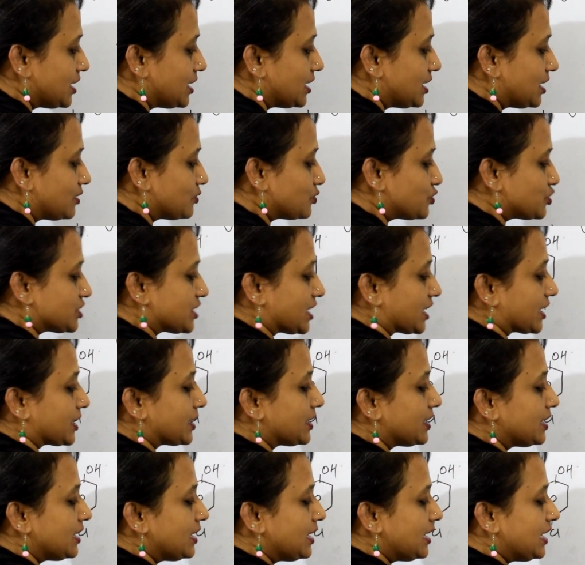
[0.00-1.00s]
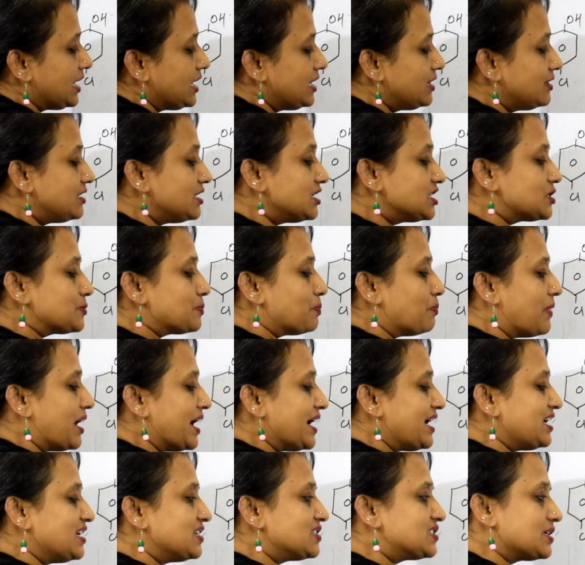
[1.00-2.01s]
Now check, in this
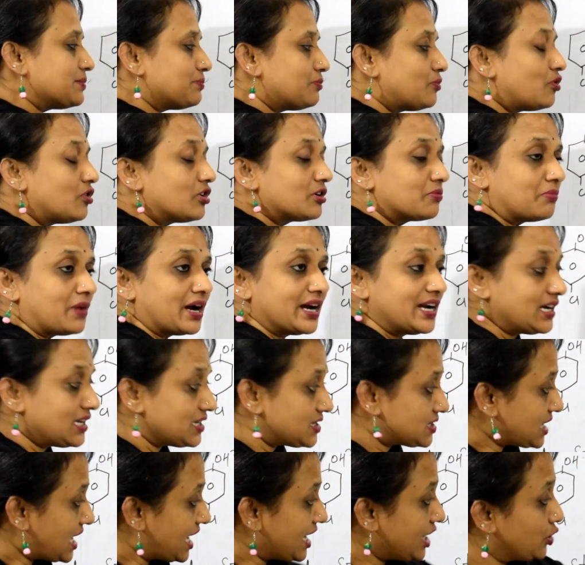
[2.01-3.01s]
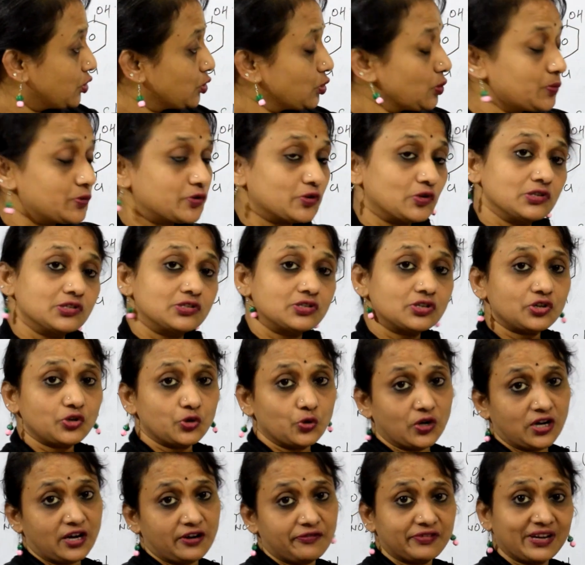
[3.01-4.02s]
minus m or minus I groups also
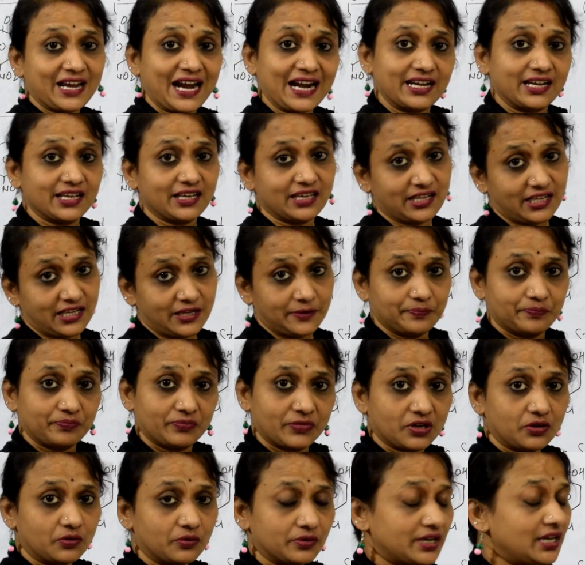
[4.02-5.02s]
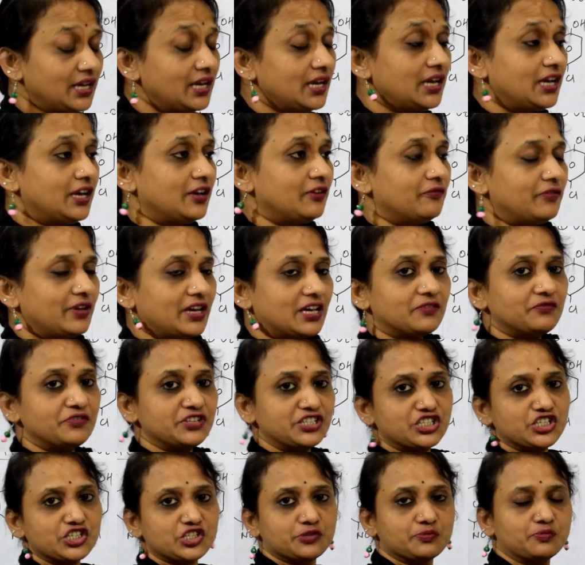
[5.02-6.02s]
you have category, okay, where
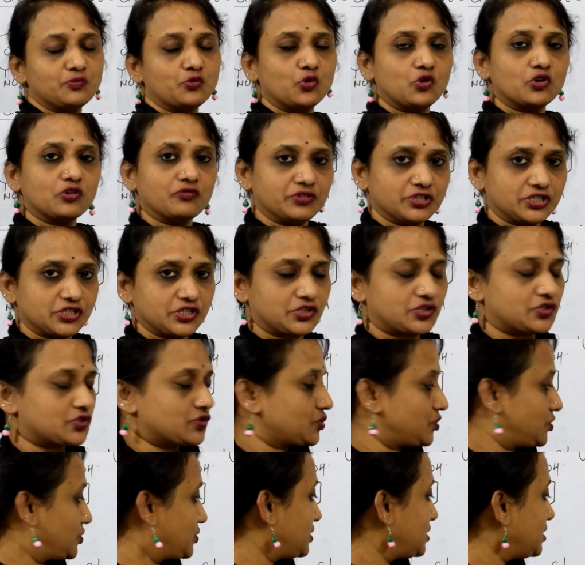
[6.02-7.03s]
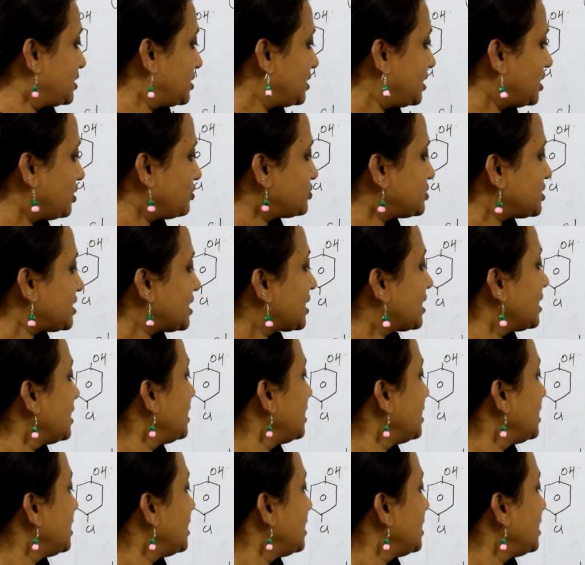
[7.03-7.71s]
which is more, which is strong. Now check,